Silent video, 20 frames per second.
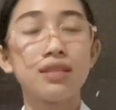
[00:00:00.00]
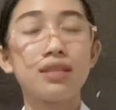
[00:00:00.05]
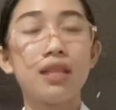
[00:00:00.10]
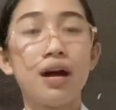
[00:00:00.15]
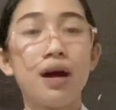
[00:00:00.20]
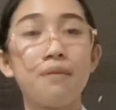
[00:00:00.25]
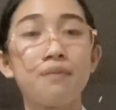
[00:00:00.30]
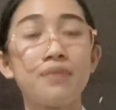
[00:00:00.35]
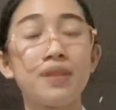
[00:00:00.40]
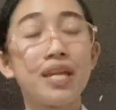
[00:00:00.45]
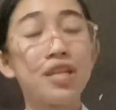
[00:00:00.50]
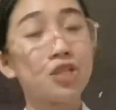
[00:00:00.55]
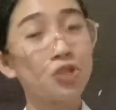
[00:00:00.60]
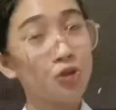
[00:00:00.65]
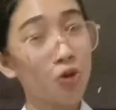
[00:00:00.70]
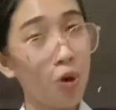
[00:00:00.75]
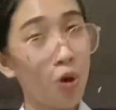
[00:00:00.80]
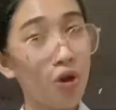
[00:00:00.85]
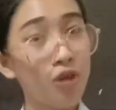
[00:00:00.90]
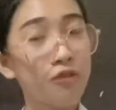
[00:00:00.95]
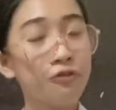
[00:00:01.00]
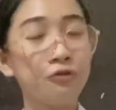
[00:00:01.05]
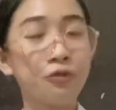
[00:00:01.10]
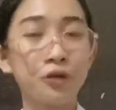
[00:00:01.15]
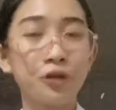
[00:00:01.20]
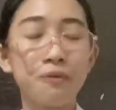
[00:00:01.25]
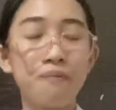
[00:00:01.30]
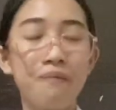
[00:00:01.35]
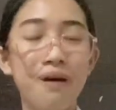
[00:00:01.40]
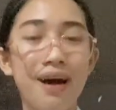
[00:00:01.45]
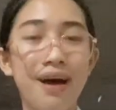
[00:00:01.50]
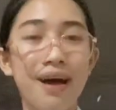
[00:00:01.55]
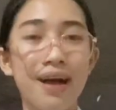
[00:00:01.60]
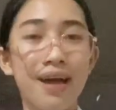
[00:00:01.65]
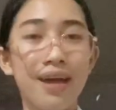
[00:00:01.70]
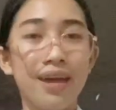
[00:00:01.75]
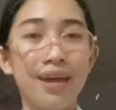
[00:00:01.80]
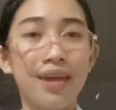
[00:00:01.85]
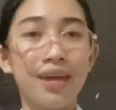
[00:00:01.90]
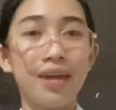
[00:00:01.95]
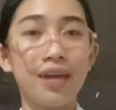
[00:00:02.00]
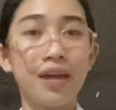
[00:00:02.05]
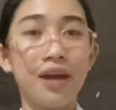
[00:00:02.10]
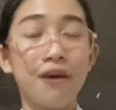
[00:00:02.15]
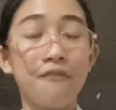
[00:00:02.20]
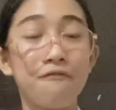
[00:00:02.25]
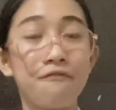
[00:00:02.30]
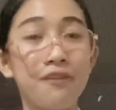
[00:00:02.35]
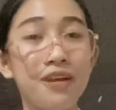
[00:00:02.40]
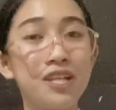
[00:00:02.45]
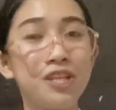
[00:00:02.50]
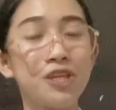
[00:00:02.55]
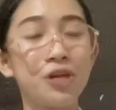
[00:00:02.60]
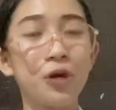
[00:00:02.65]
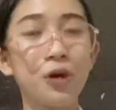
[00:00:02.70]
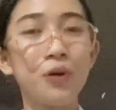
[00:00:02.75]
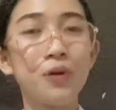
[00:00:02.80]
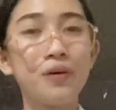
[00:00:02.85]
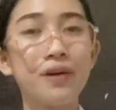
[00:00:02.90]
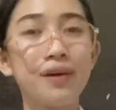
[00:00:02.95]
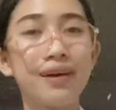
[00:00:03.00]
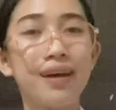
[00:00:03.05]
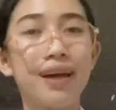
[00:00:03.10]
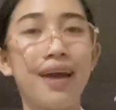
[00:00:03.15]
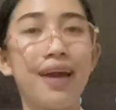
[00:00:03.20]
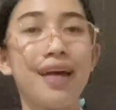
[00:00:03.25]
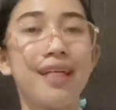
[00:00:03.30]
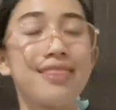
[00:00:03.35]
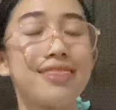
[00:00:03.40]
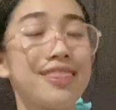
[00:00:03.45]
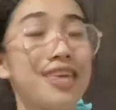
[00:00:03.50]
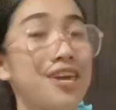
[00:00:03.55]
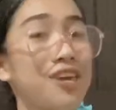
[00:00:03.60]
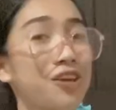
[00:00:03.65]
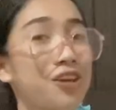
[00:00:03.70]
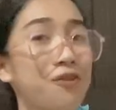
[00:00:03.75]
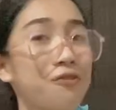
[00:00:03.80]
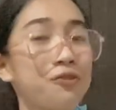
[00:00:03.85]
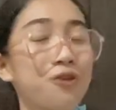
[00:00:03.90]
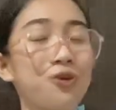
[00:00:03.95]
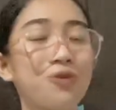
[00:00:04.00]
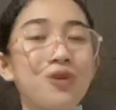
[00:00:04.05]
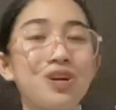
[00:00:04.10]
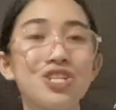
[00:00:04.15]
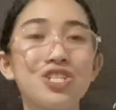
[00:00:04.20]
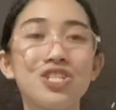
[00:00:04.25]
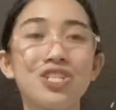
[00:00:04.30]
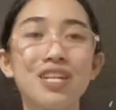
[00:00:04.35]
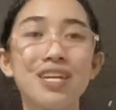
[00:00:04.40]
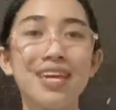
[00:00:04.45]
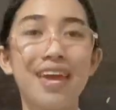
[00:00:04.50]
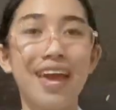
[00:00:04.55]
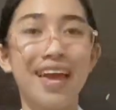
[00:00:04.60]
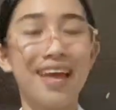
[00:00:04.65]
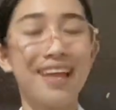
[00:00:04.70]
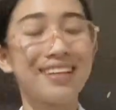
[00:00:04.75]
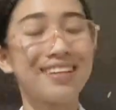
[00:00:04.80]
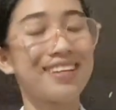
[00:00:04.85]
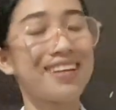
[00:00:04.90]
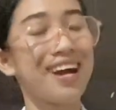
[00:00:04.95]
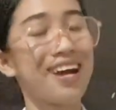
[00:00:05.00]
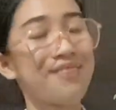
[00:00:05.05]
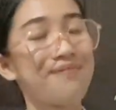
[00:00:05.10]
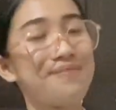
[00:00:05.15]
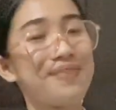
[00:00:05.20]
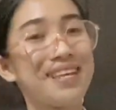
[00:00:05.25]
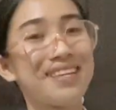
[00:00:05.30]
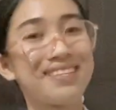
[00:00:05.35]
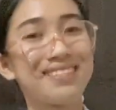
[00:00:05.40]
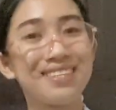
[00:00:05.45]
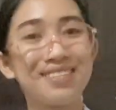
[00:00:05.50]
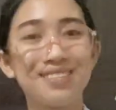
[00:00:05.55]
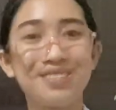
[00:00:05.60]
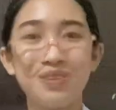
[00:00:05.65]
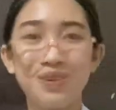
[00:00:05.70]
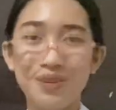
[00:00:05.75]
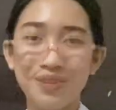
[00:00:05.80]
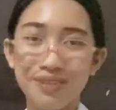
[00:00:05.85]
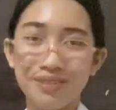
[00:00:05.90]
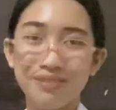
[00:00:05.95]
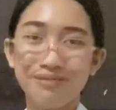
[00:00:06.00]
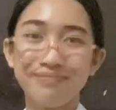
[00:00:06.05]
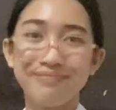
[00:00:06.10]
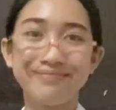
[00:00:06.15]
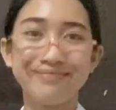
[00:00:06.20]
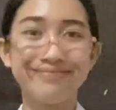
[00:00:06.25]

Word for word: Um, that is all for my video and thank you for watching and God bless us all.